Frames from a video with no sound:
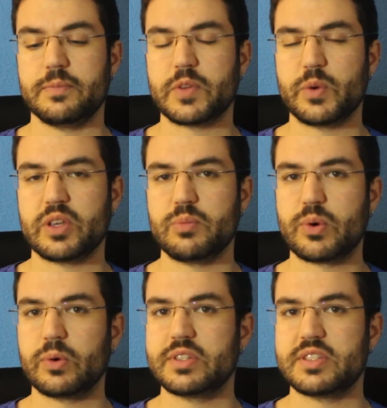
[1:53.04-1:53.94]
we can
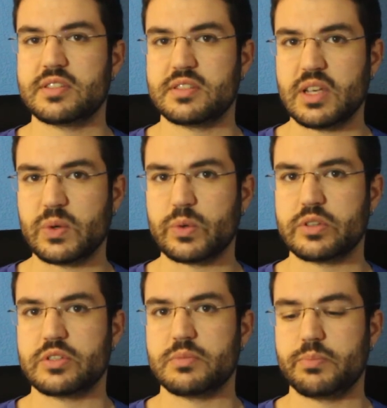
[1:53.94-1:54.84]
broadly
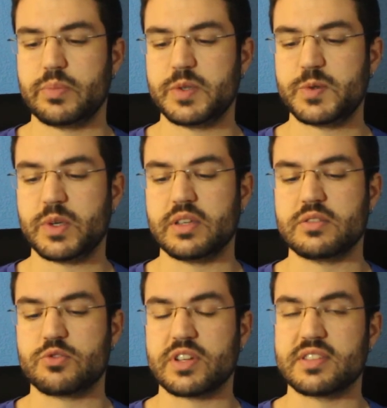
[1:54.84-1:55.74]
distinguish
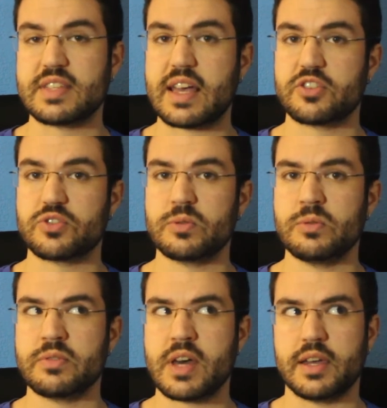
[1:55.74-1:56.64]
between
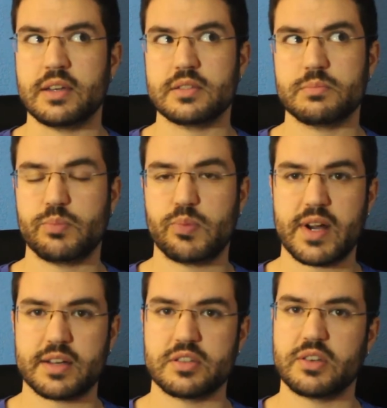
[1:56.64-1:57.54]
transactional, that is
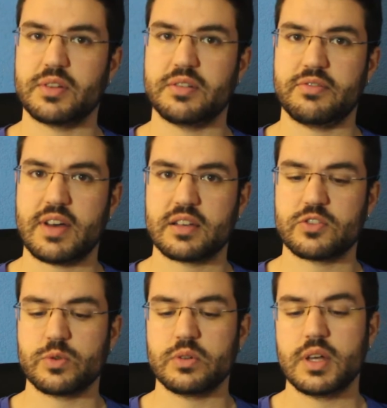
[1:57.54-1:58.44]
practical and
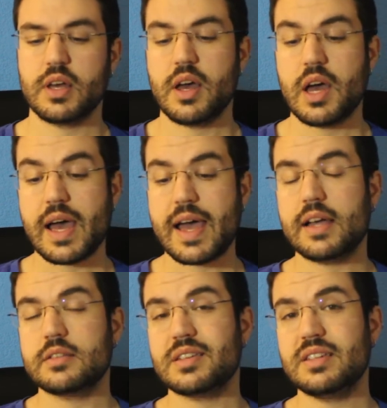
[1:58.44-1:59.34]
factual,
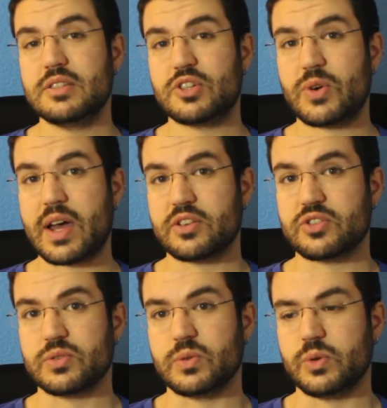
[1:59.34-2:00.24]
and
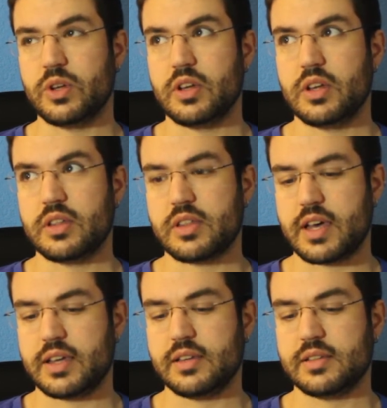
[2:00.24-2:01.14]
interactional,
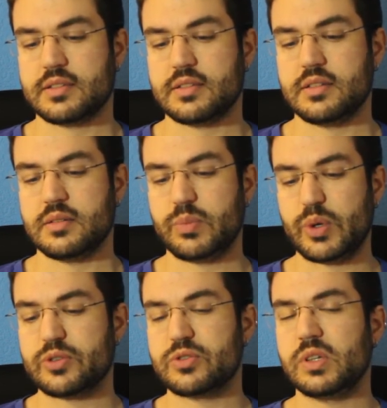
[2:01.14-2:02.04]
that is
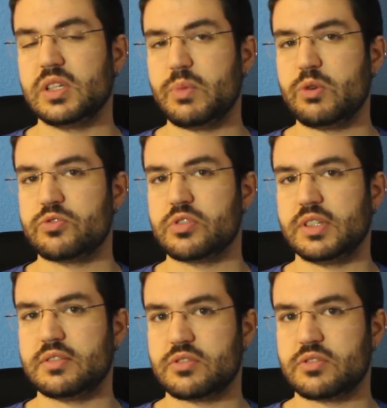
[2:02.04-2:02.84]
personal, emotional and